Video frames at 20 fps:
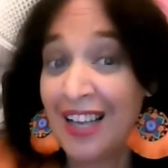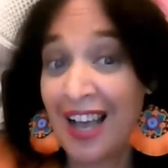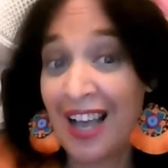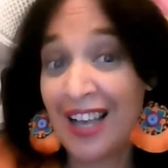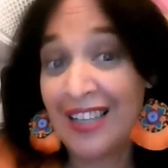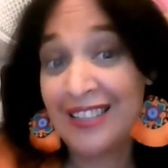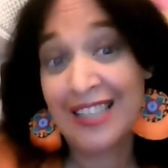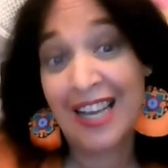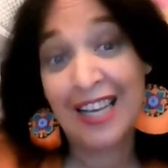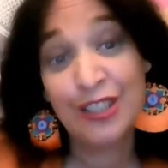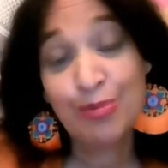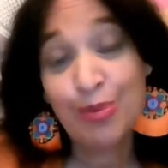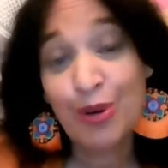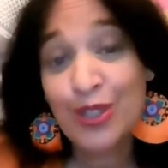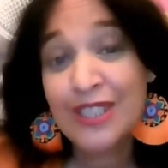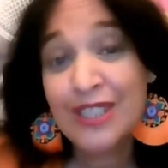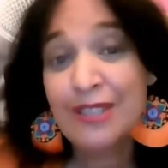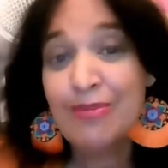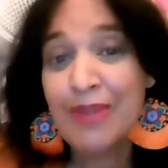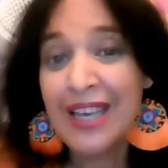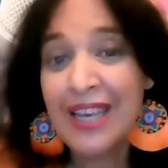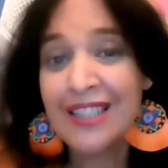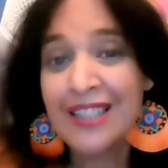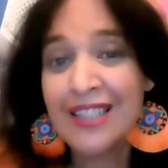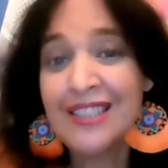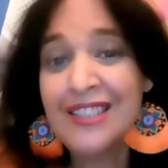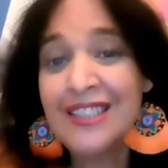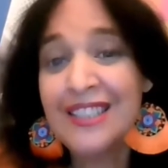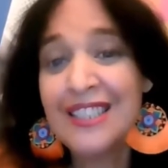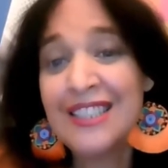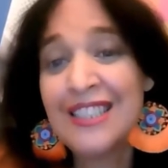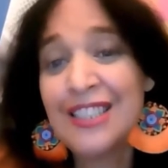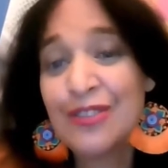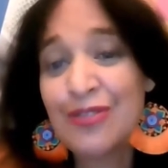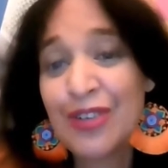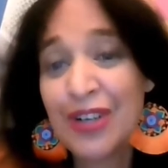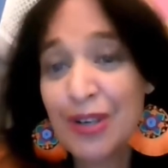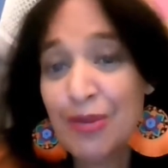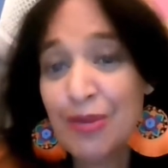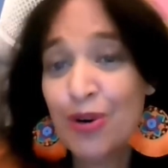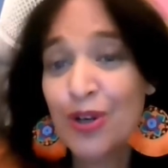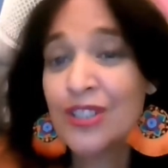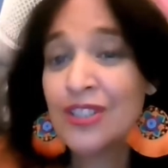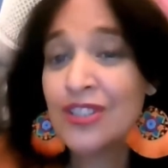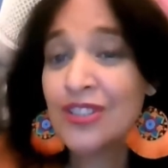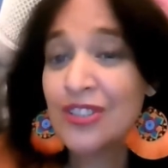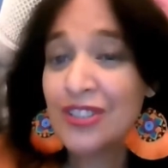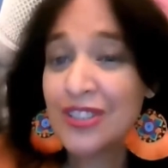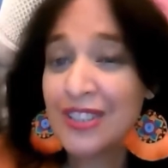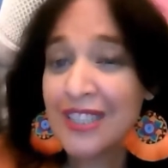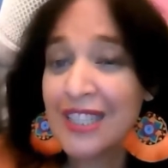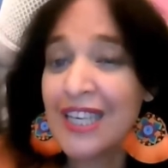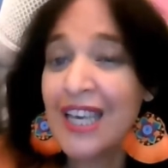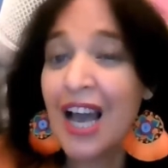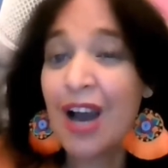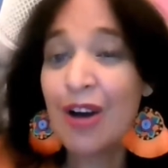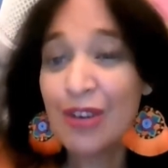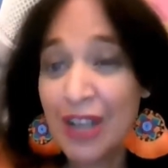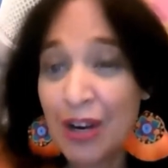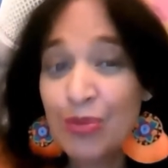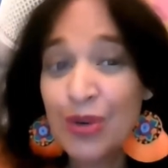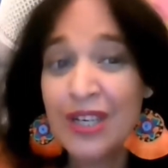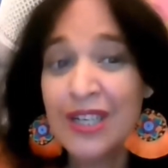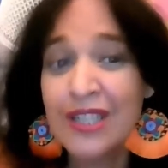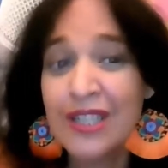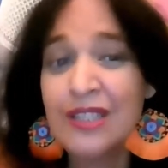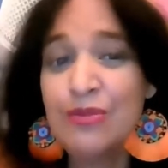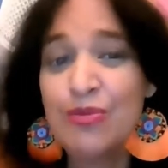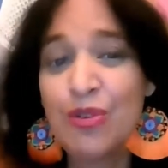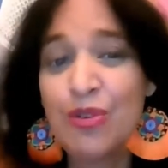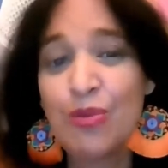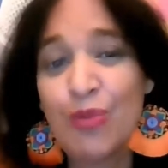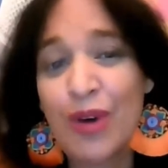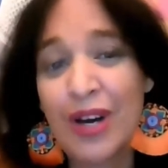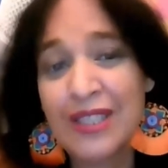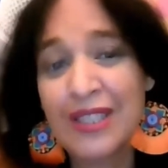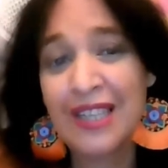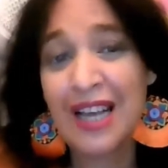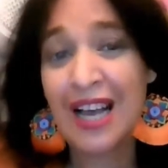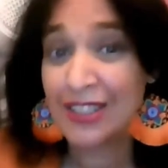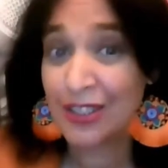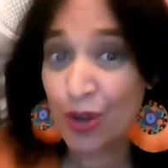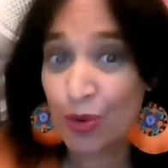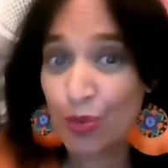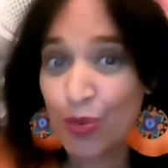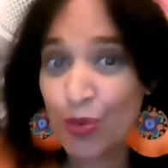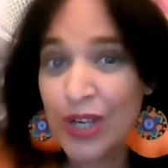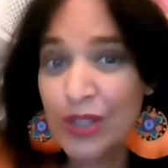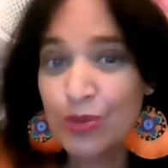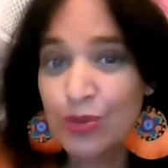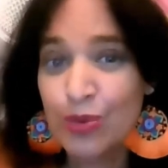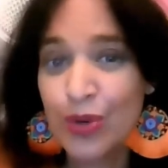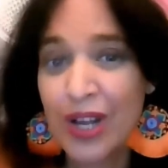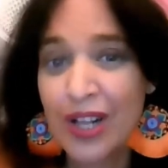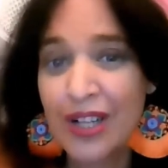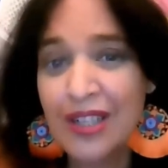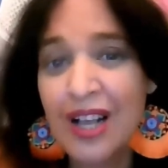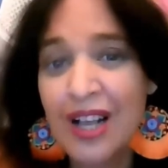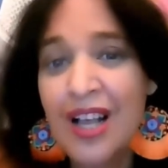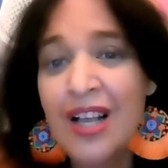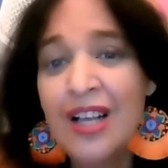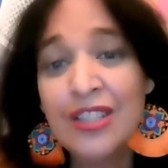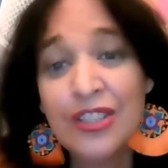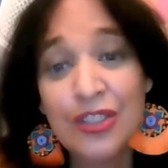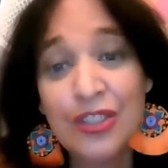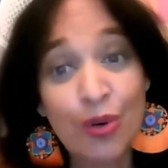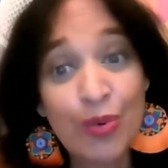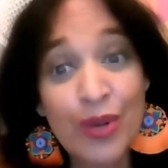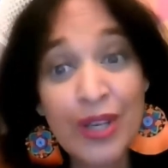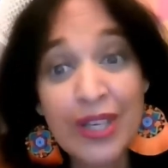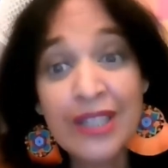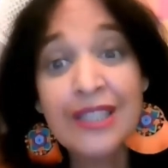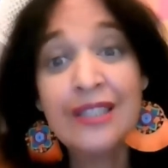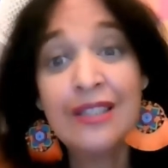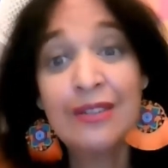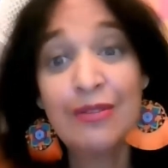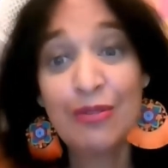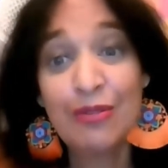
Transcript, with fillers: And as policymakers, it is very important to see how can we learn from what has not worked well so we can